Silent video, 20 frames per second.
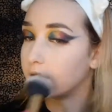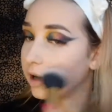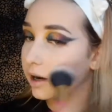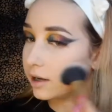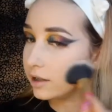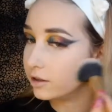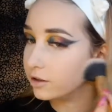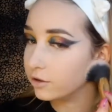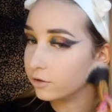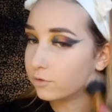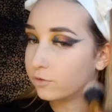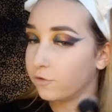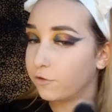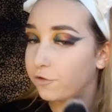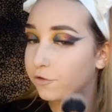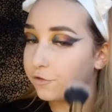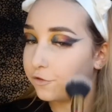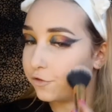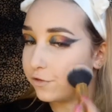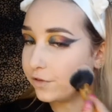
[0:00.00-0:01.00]
I don't
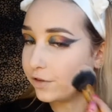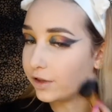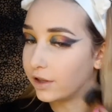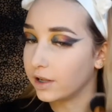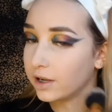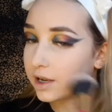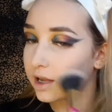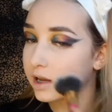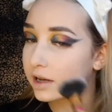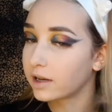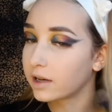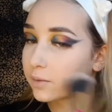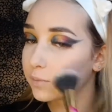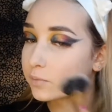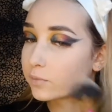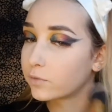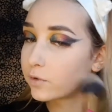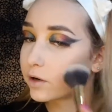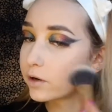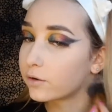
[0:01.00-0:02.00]
feel like
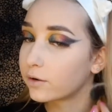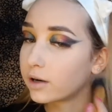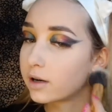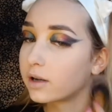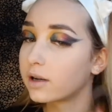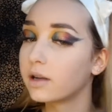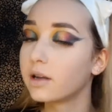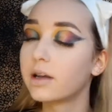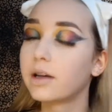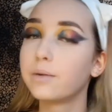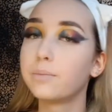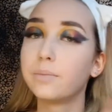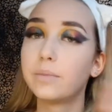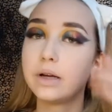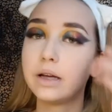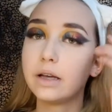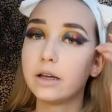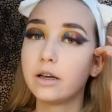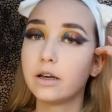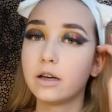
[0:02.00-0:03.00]
I'm wearing a lot of
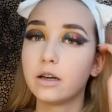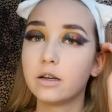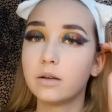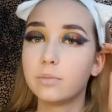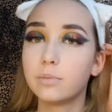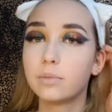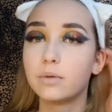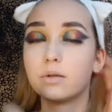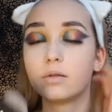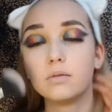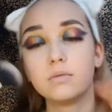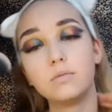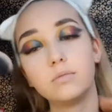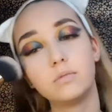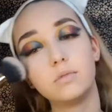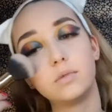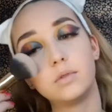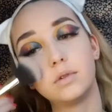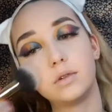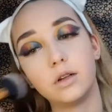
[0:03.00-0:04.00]
makeup,
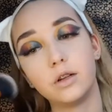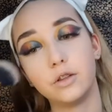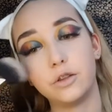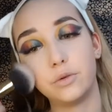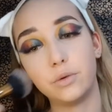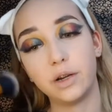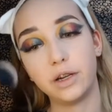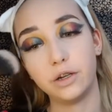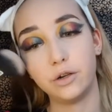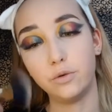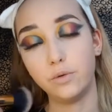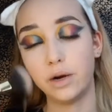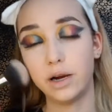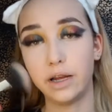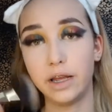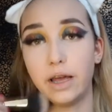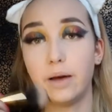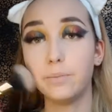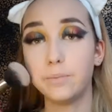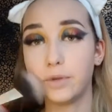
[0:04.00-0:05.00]
although I know
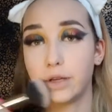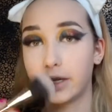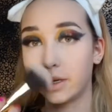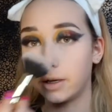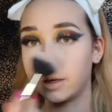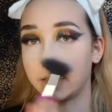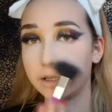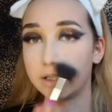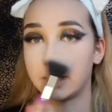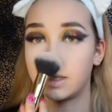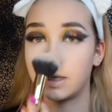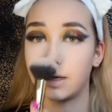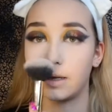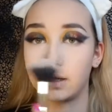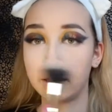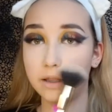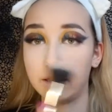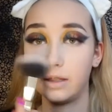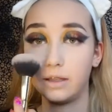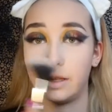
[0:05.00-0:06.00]
I am because
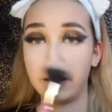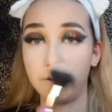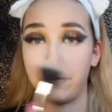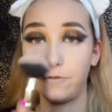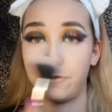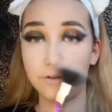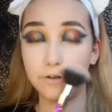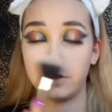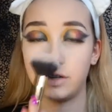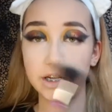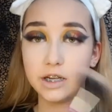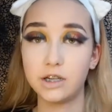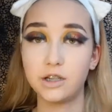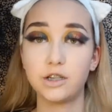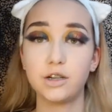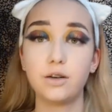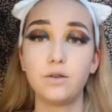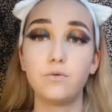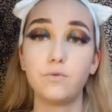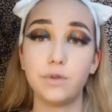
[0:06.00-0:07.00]
that
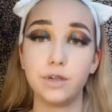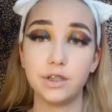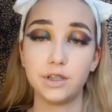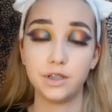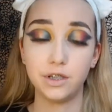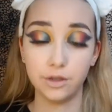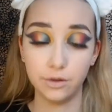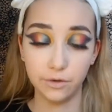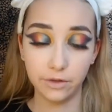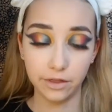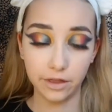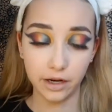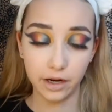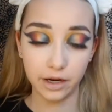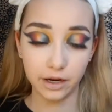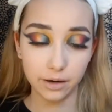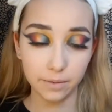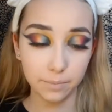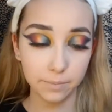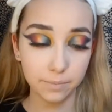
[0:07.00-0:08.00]
foundation is too thick.